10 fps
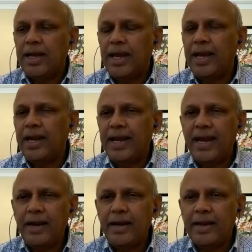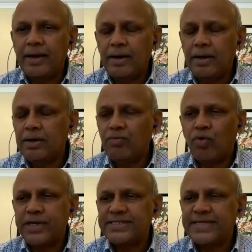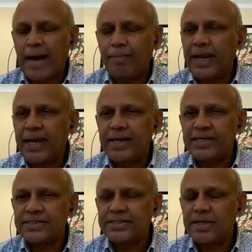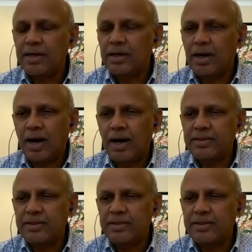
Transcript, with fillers: In India, what is happening is uh,